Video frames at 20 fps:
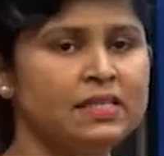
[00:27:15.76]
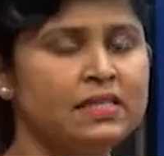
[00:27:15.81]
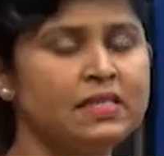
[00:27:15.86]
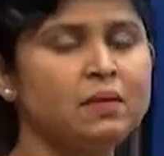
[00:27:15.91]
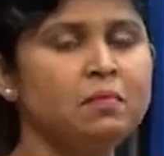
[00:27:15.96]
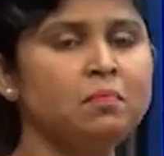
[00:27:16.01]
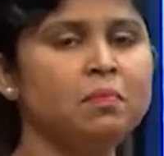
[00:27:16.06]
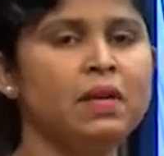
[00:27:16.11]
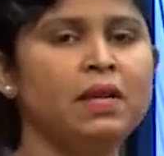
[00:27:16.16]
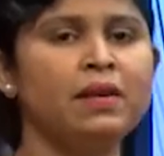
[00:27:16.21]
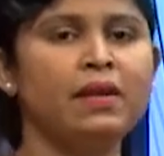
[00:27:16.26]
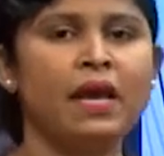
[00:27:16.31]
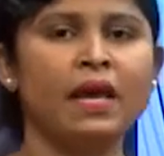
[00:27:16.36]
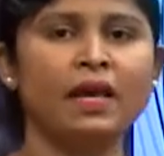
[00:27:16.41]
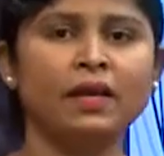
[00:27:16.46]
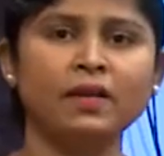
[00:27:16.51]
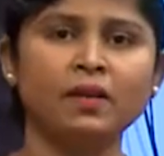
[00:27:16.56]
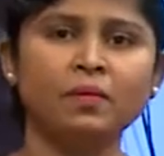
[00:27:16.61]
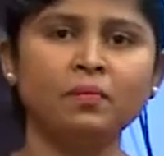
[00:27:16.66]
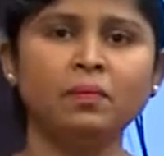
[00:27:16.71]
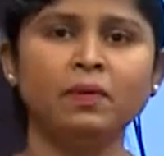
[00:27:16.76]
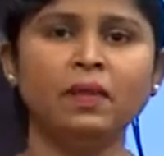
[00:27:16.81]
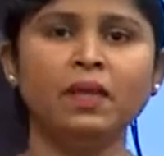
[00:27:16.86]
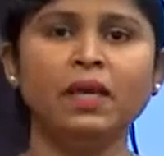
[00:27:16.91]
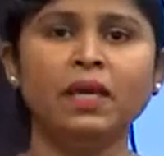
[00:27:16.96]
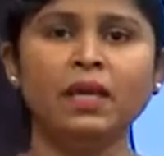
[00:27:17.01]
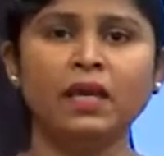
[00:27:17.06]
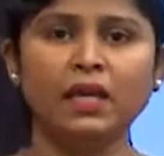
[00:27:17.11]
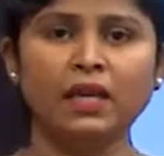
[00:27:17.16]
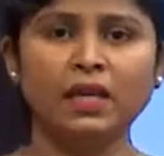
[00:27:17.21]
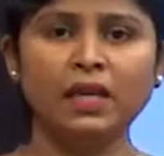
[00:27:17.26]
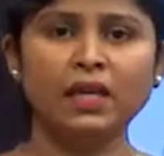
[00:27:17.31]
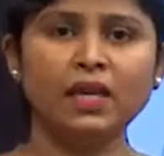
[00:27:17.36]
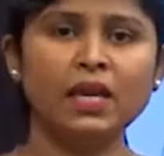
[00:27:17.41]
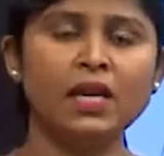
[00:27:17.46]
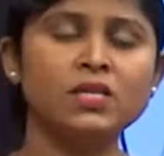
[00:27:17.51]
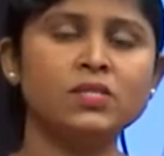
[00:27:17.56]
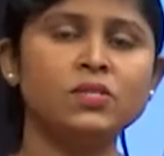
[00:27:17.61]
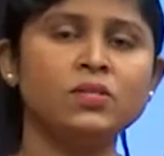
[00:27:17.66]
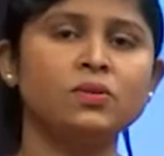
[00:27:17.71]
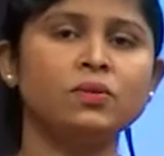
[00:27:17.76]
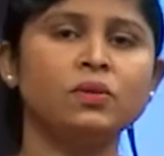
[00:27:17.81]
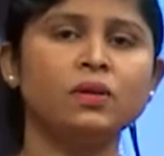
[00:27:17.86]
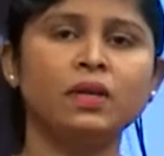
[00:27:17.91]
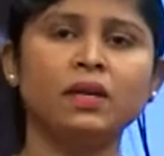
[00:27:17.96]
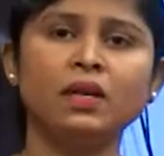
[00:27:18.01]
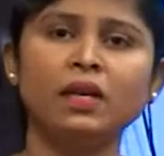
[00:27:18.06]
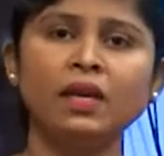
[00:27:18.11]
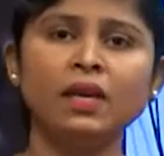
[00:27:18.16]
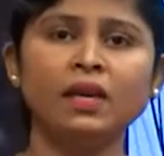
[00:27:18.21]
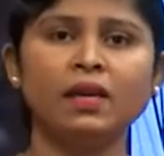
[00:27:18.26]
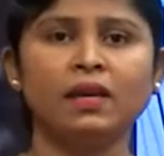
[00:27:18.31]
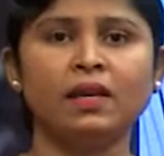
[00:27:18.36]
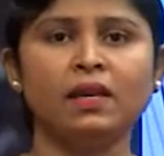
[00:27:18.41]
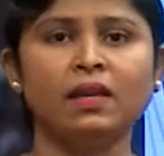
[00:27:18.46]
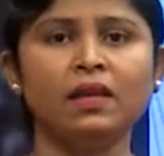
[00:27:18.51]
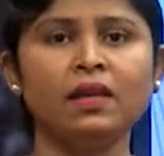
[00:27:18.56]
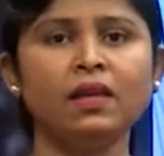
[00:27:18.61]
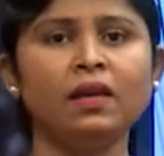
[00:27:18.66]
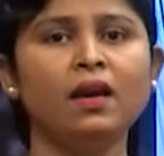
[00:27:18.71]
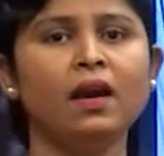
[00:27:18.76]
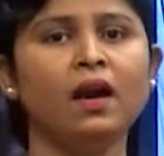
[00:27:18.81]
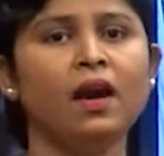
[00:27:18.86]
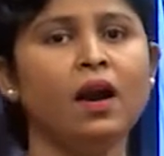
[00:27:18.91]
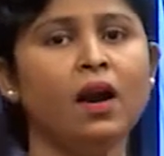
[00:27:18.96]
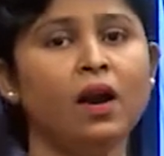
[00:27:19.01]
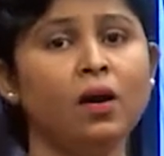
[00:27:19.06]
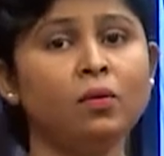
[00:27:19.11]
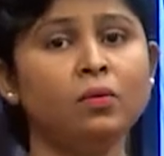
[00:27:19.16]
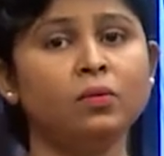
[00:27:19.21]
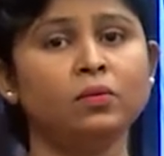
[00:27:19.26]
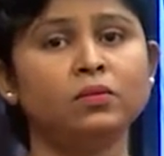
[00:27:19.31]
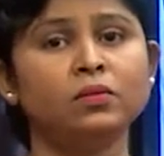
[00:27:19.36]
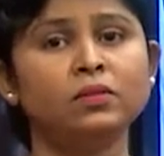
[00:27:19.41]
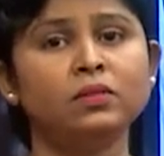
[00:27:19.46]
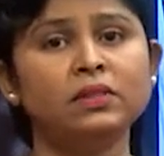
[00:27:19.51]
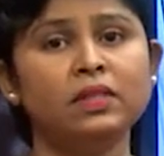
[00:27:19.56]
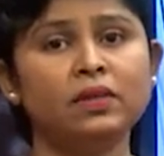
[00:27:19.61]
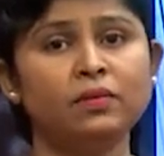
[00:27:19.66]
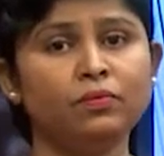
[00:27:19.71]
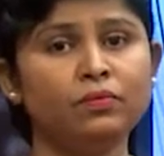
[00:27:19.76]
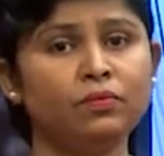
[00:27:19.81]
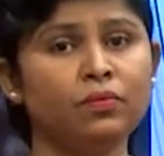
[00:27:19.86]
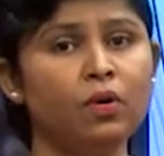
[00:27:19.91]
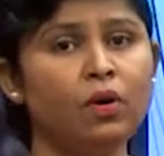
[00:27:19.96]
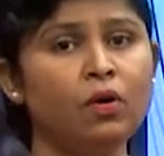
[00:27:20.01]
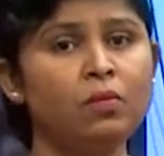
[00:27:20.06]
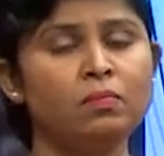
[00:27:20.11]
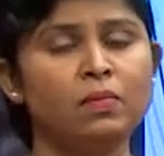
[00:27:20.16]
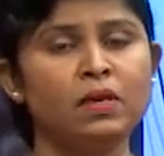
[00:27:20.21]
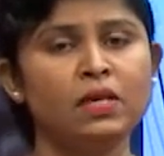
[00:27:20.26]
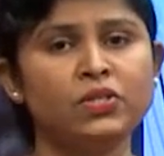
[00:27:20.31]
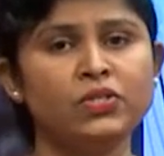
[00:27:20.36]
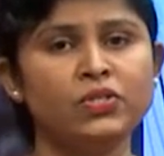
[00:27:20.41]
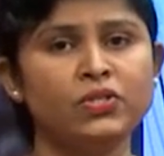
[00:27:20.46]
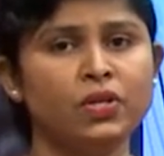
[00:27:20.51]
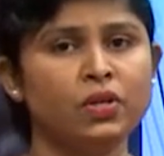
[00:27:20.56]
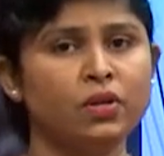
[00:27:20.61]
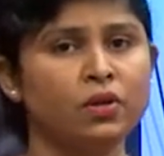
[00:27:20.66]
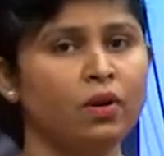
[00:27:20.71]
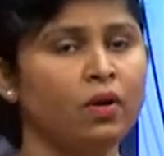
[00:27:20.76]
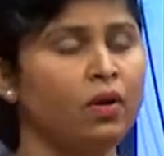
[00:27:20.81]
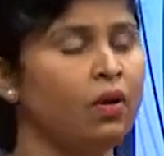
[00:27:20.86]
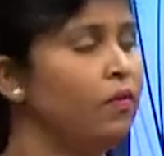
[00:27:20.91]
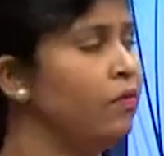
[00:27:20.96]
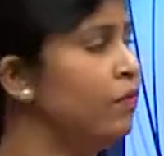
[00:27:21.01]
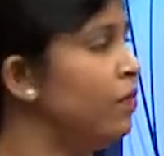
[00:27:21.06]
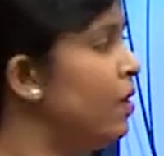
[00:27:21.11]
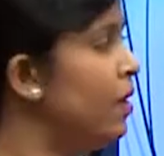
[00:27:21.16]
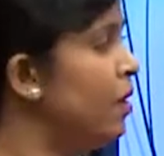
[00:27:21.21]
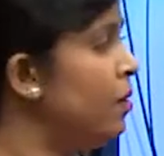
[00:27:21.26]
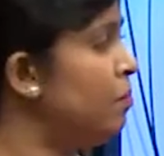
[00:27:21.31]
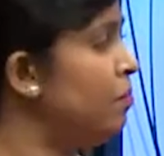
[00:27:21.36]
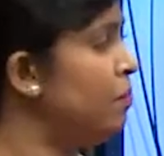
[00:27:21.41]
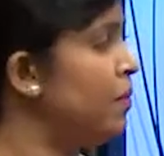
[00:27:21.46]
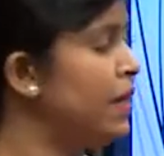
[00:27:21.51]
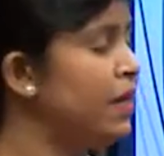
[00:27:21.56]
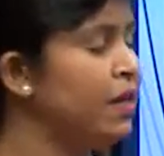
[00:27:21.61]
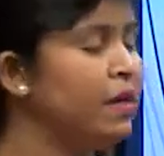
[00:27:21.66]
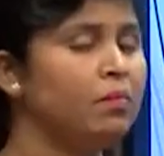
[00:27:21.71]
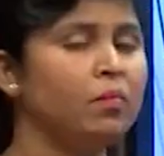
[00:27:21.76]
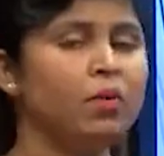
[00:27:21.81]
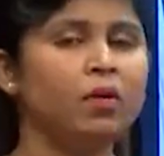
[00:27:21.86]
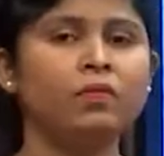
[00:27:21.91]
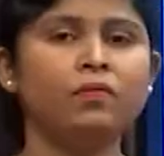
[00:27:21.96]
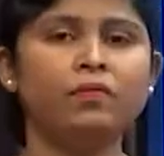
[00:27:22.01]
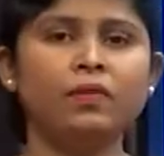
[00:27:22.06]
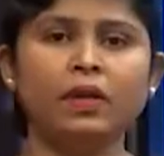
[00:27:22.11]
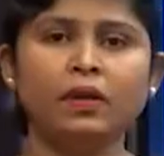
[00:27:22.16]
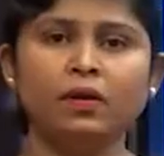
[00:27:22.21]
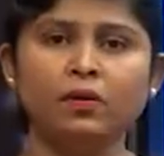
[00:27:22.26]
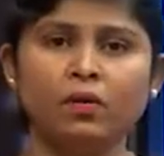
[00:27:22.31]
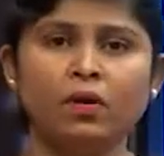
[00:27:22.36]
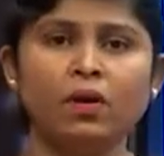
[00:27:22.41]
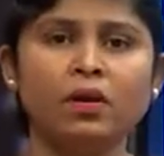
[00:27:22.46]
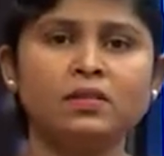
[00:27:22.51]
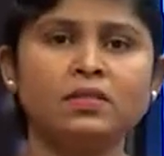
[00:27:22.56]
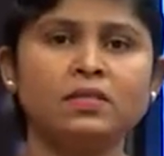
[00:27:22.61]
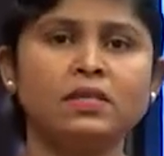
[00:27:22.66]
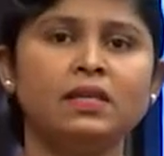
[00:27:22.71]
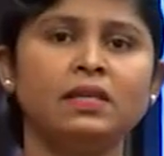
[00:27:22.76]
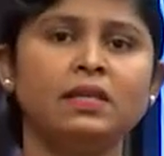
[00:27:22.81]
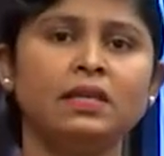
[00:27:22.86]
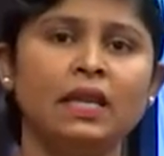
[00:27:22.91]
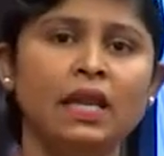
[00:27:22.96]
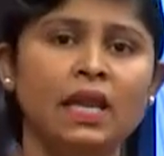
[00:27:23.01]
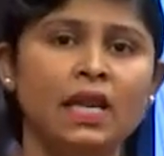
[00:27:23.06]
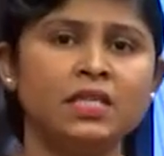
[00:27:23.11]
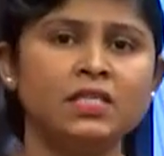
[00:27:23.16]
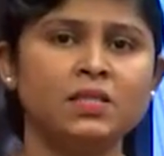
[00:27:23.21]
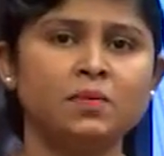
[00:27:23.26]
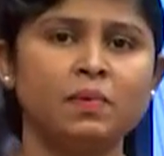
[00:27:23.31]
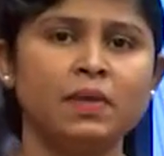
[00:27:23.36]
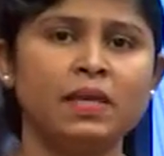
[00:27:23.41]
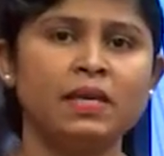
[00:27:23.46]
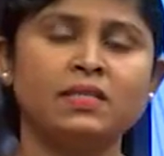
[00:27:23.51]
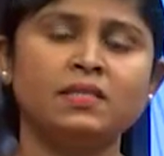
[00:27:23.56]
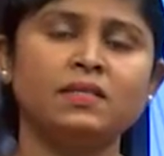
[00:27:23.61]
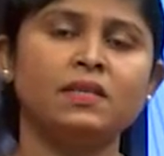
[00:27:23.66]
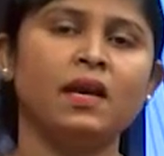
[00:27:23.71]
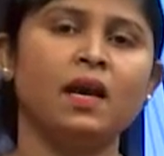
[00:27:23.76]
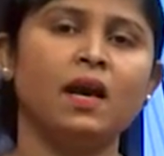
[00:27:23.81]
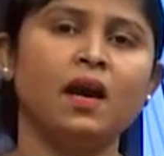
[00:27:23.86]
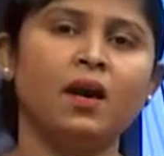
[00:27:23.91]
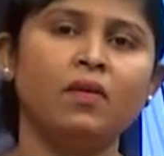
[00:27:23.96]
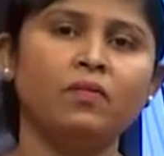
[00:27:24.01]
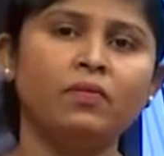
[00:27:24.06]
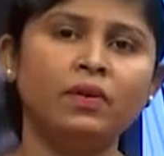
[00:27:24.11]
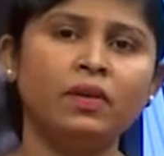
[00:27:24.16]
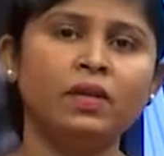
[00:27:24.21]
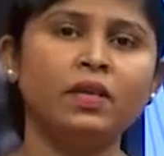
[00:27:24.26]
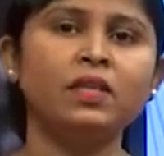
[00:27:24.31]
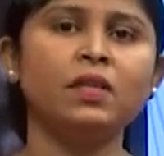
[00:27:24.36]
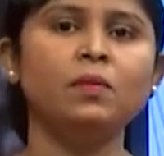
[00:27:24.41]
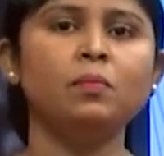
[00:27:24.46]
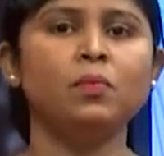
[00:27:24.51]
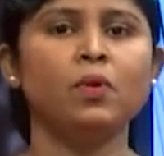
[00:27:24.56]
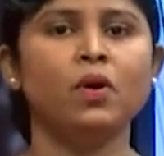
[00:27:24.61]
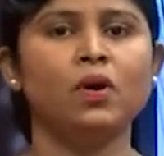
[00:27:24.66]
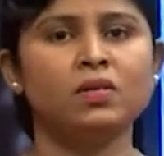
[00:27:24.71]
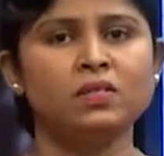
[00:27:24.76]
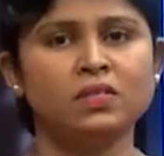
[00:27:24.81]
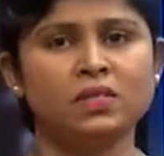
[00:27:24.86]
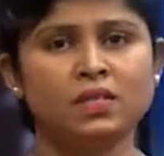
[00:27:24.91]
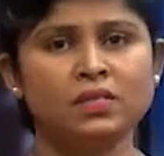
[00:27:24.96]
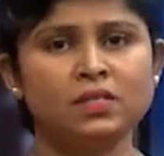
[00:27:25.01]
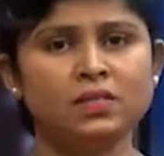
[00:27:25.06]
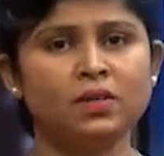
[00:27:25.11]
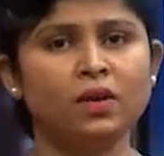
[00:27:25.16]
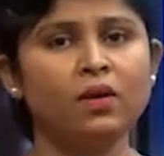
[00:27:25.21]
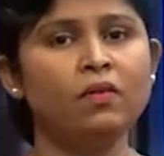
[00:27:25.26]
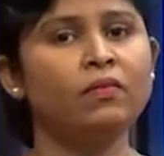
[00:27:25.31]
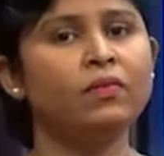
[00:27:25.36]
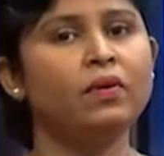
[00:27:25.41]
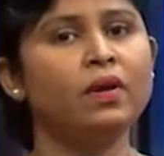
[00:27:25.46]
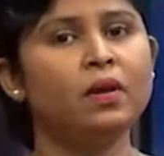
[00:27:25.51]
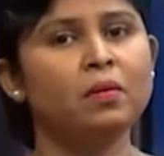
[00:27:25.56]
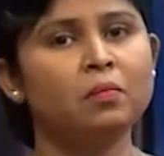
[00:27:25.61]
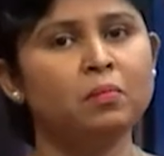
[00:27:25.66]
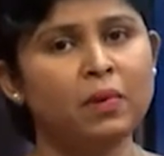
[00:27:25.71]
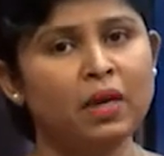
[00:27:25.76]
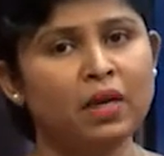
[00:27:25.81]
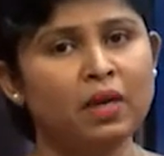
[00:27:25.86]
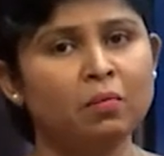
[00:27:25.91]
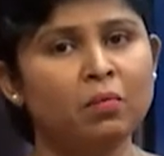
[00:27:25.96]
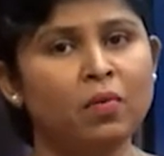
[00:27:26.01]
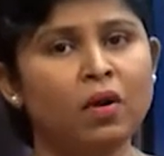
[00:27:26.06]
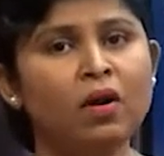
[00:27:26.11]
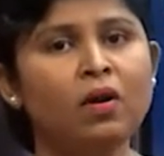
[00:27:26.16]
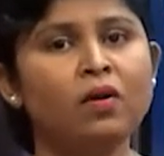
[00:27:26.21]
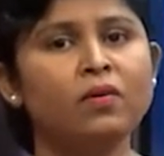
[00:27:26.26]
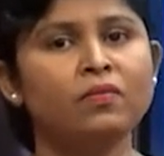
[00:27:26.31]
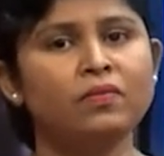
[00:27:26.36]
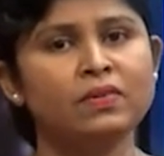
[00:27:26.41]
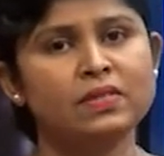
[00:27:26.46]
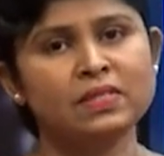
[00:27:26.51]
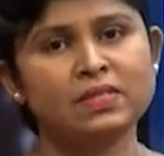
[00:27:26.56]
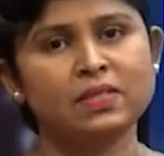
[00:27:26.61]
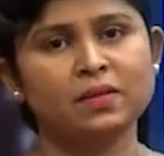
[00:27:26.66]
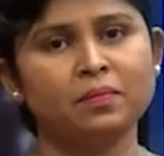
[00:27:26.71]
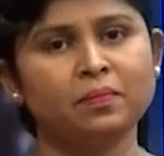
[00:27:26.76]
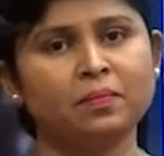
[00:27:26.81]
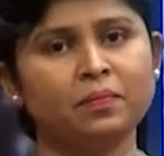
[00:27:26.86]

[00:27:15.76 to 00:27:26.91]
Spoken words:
simple diagram indicates you clearly how the formation of metamorphic rocks takes place after the process of metamorphism.